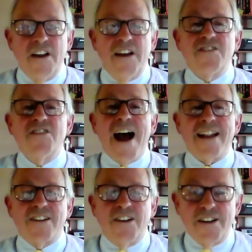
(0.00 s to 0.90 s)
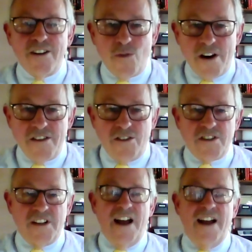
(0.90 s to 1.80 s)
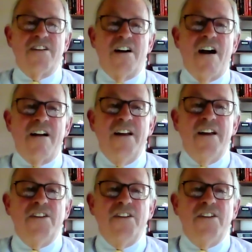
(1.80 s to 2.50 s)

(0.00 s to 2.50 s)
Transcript: is not clear where those lines are